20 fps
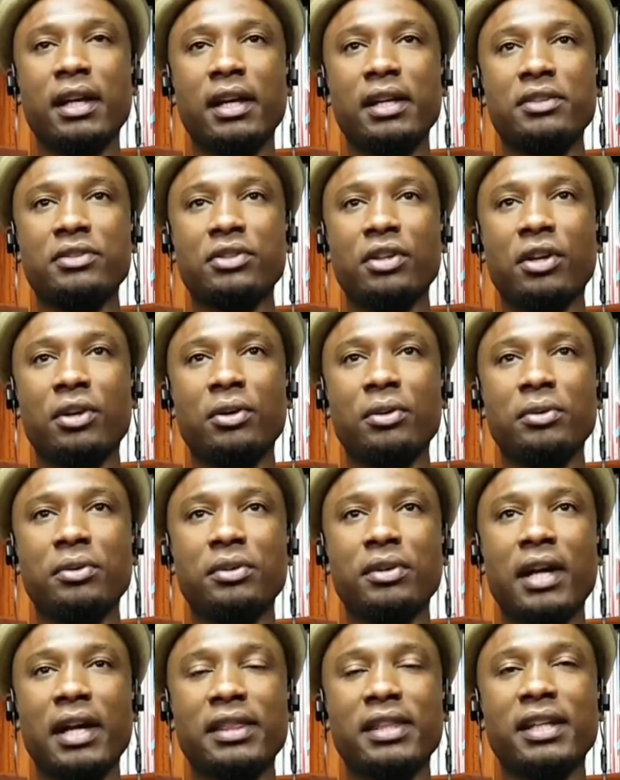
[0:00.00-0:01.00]
And so
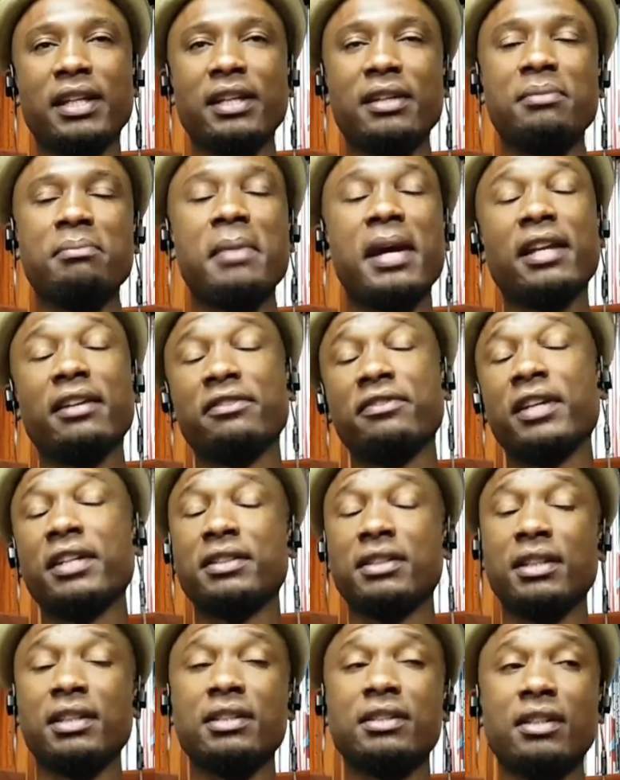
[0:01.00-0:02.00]
I think it
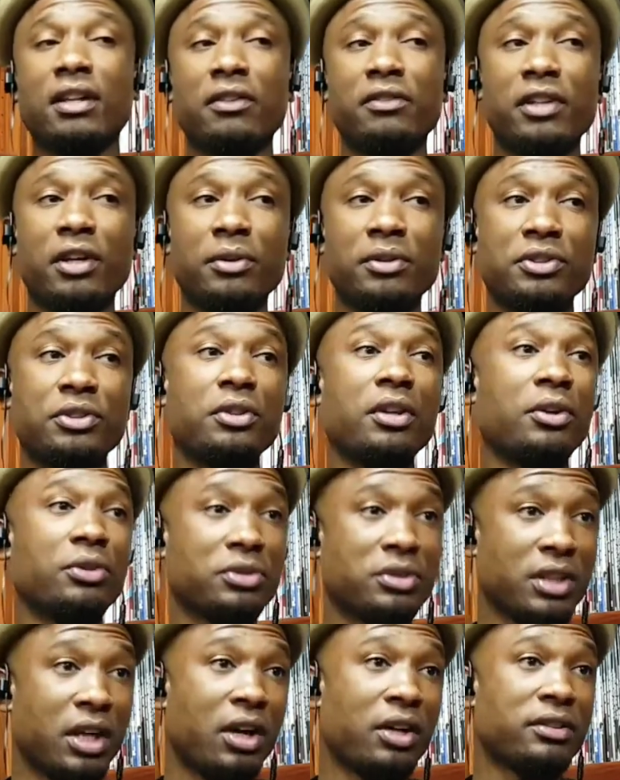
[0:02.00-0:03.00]
manifested itself though into
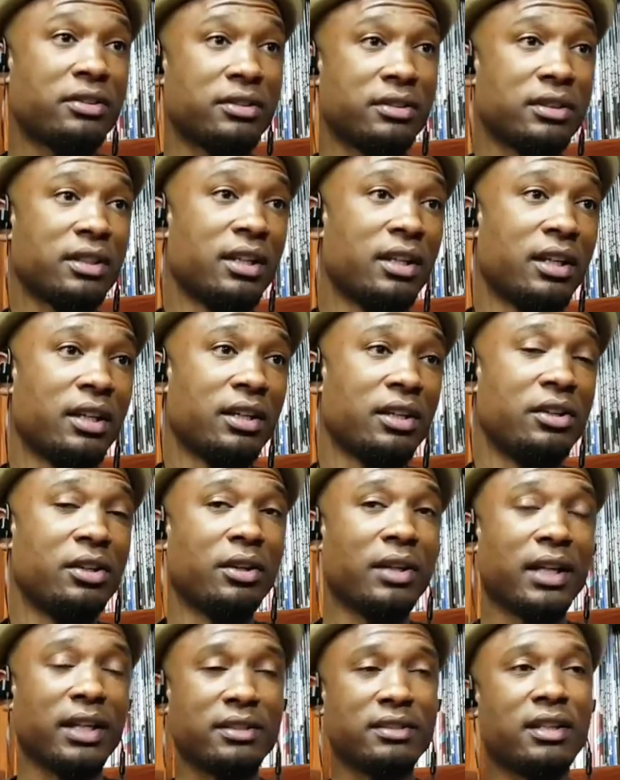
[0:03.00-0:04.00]
those thoughts,
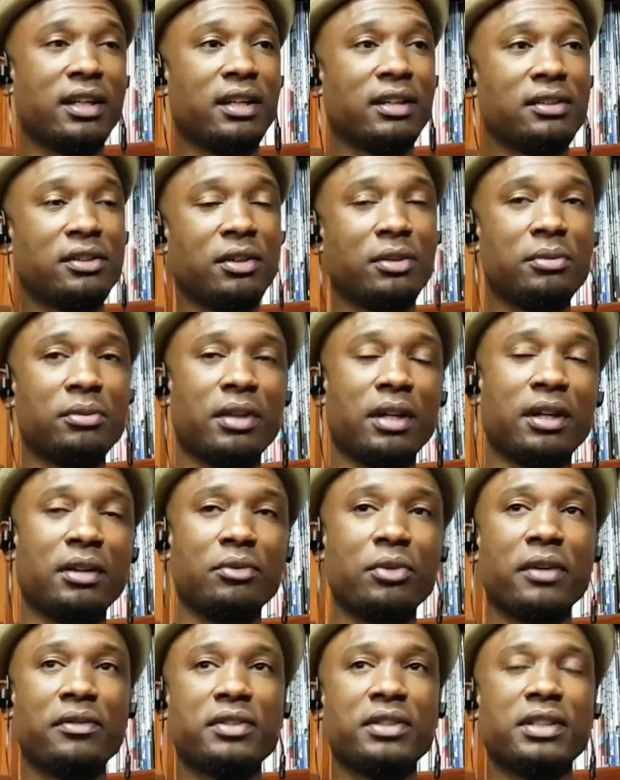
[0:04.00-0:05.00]
like I said,
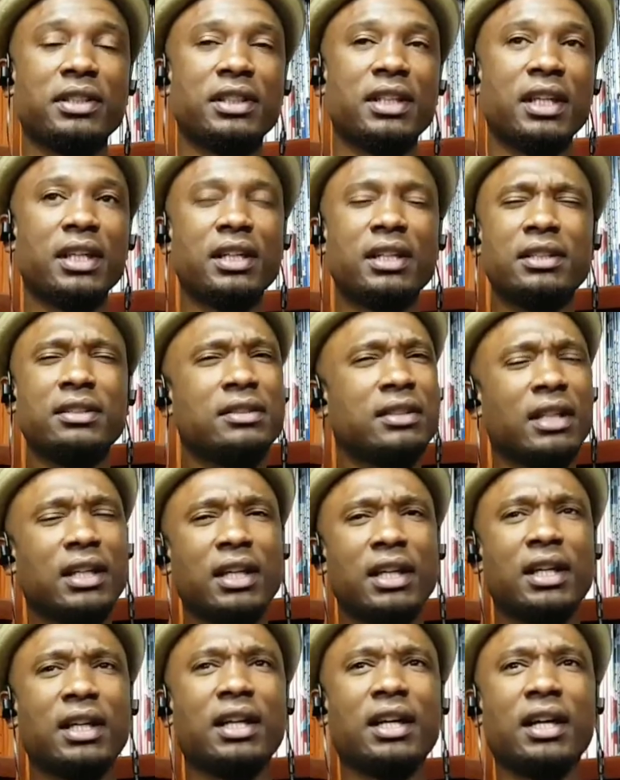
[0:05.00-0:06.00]
referencing kids.
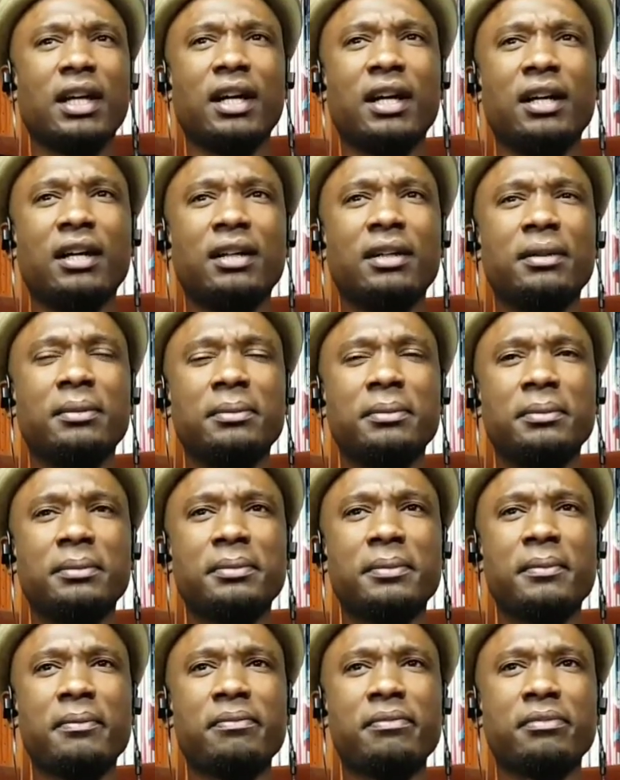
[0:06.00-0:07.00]

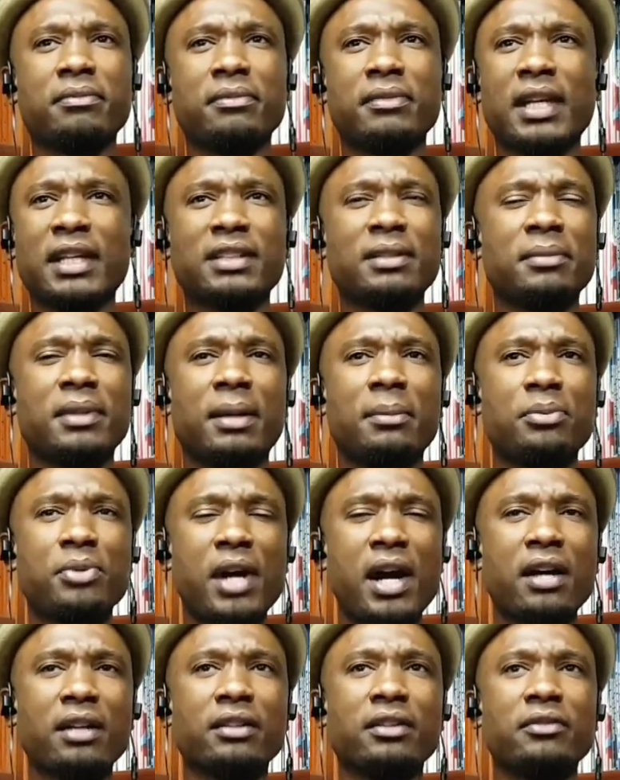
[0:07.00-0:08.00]
Not something I'm
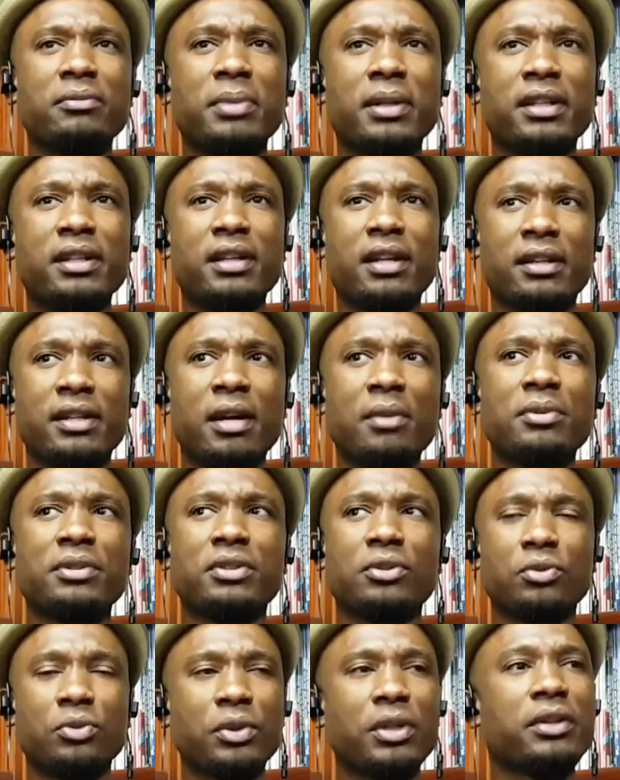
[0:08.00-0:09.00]
proud of, but that
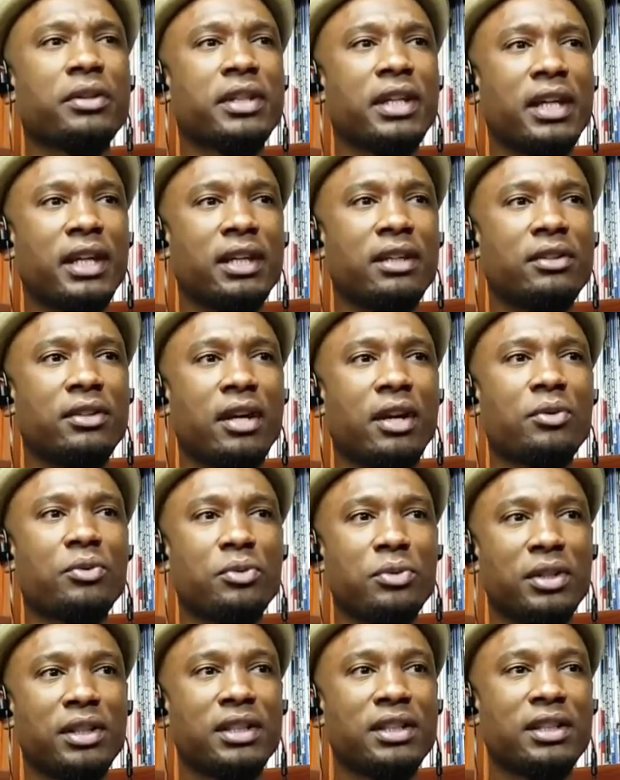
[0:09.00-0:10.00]
was a real thing. I
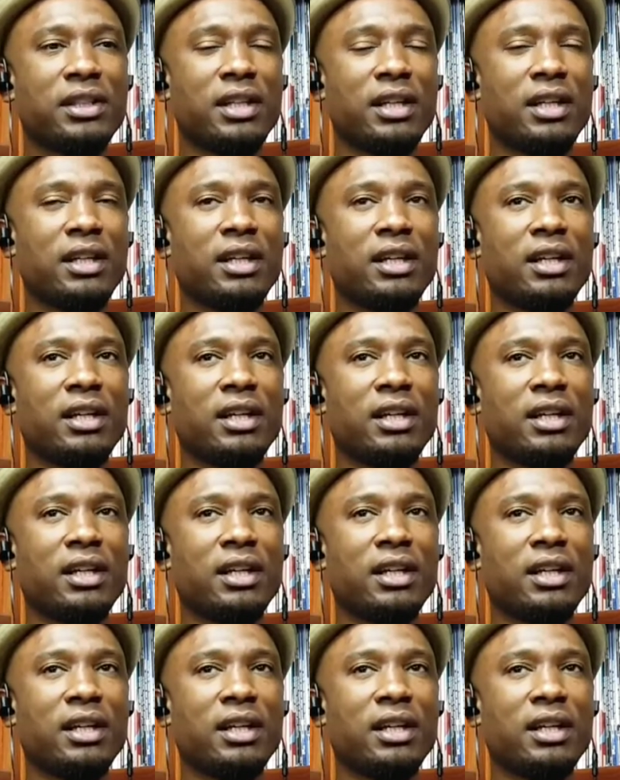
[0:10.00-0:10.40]
really,